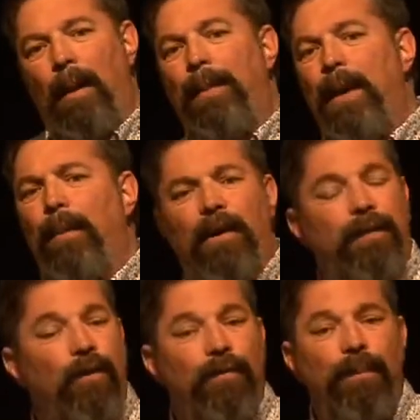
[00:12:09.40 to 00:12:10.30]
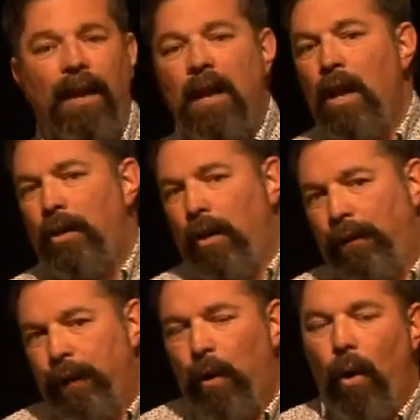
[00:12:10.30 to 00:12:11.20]
of people, if you've been, you know,
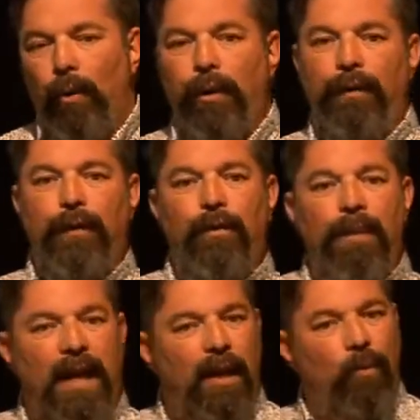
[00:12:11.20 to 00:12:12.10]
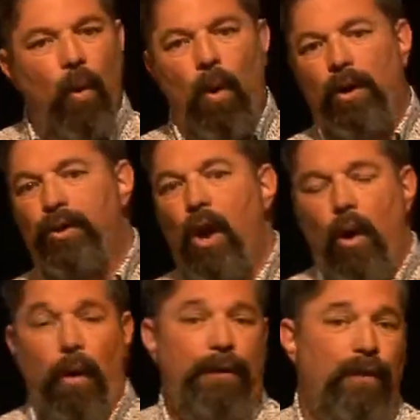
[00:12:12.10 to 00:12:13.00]
if you're older, if you've been in wars,
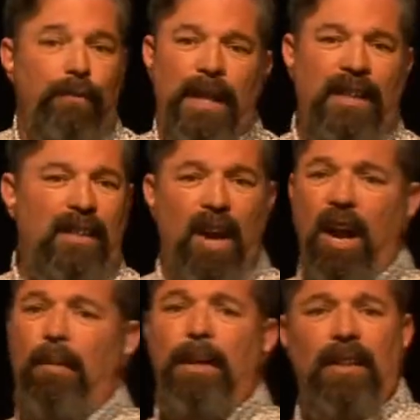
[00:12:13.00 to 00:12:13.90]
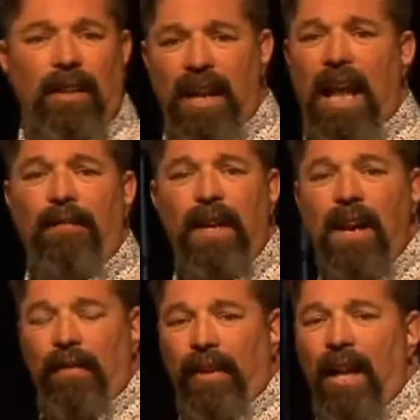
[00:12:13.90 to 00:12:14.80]
or if you've been in the Army, the Navy,
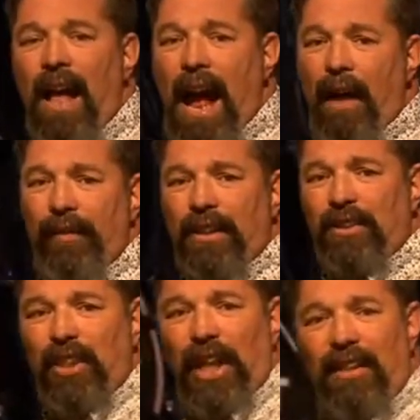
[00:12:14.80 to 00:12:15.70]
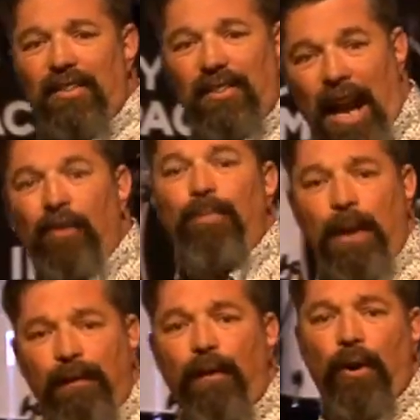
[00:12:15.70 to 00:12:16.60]
they'll have this thing, death
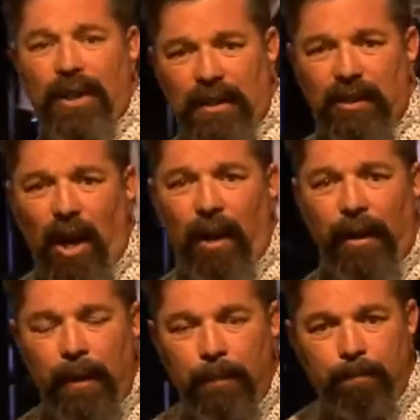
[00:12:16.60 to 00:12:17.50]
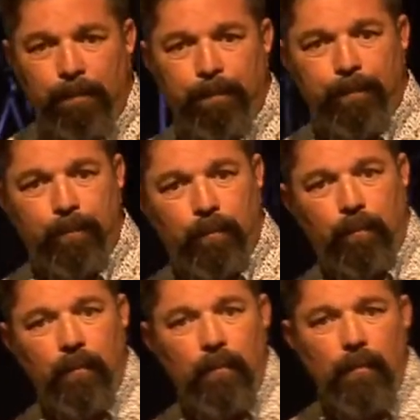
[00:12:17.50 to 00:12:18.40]
before dishonor.
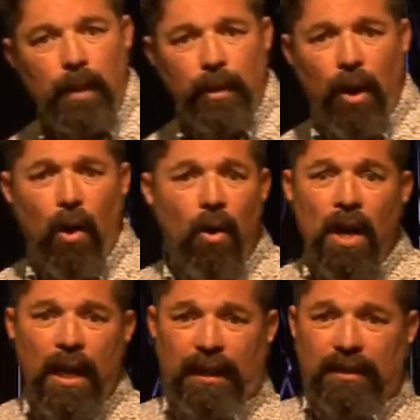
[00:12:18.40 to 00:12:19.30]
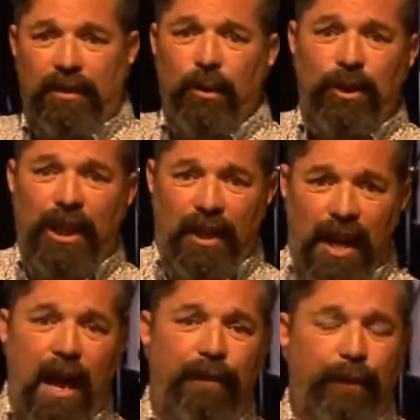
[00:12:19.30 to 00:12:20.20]
You know, it's usually a
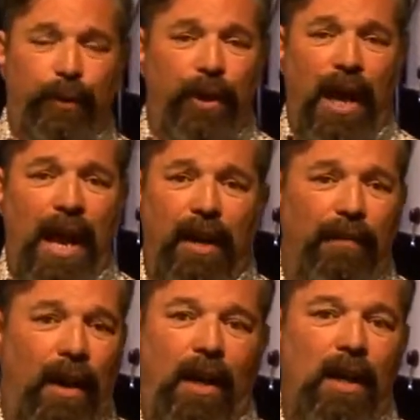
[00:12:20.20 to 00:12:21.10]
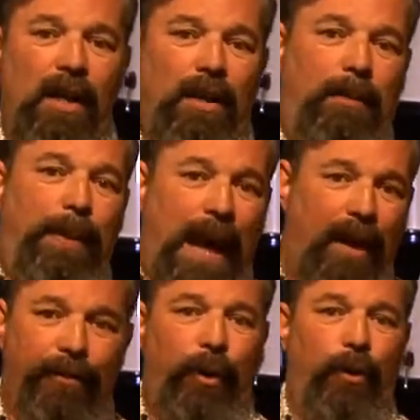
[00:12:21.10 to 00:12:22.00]
knife through the head of a
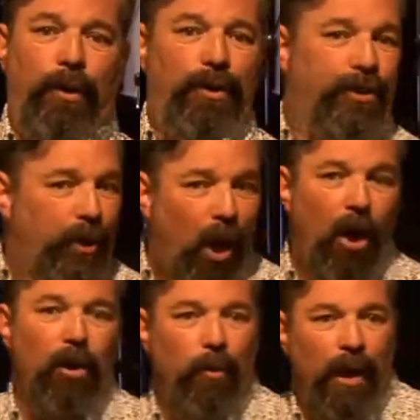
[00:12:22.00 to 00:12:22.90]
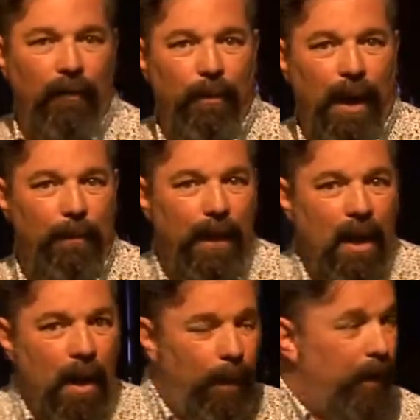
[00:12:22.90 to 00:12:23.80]
panther or a skull or whatever it might be. But